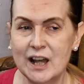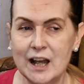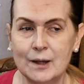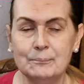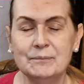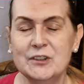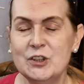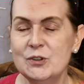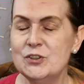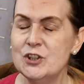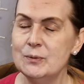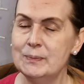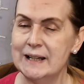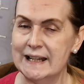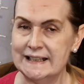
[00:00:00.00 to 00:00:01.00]

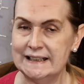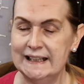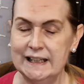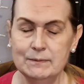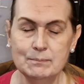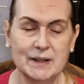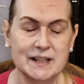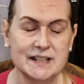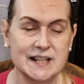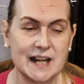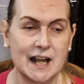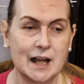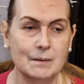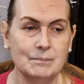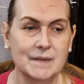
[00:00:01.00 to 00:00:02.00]
YouTube lately, but
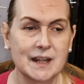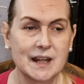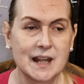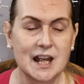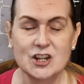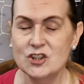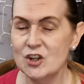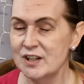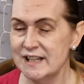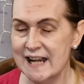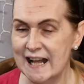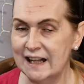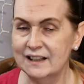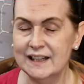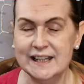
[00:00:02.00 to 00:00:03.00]

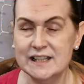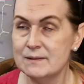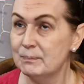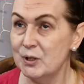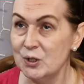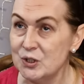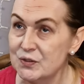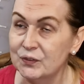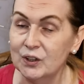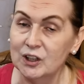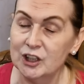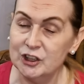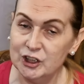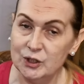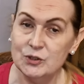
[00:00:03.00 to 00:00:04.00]
Chantal is a
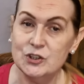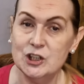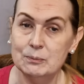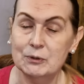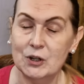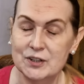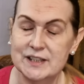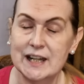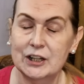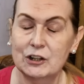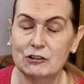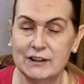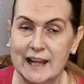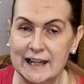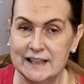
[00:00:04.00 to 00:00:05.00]
beautiful YouTube content
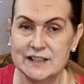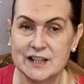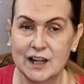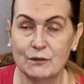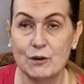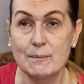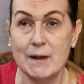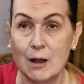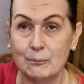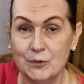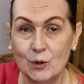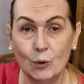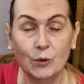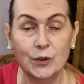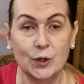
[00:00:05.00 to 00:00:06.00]
creator from up
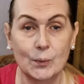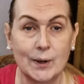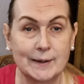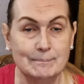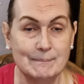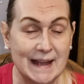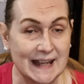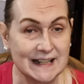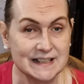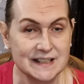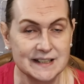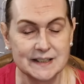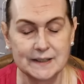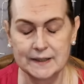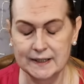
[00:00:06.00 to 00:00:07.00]
north who I
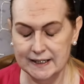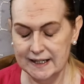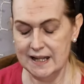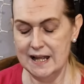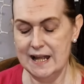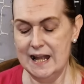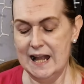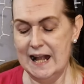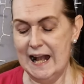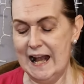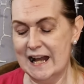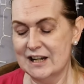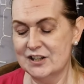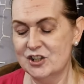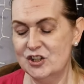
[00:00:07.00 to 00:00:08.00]
met.
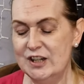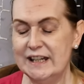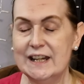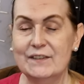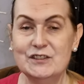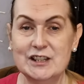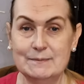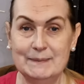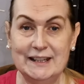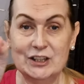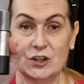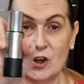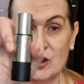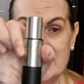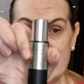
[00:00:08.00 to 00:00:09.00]
And she gifted me
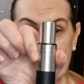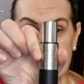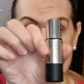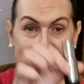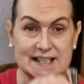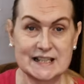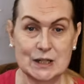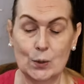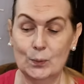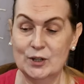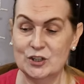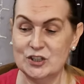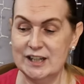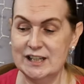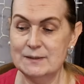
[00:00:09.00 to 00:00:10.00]
Goddess,
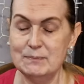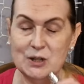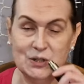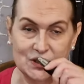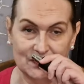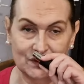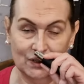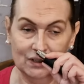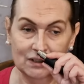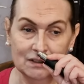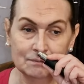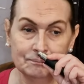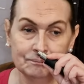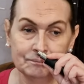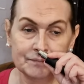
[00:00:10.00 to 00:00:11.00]
which is beautiful.
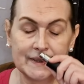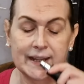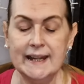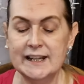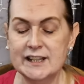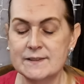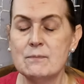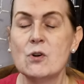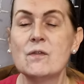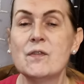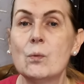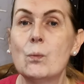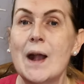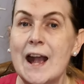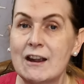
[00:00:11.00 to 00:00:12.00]
It's more of a
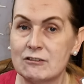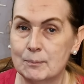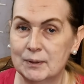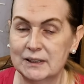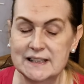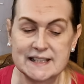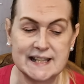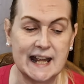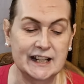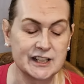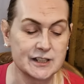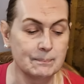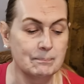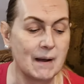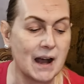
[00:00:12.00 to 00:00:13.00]
wearable
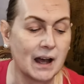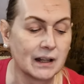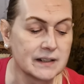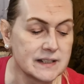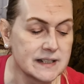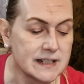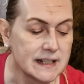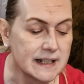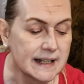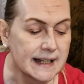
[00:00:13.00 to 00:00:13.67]
scent, but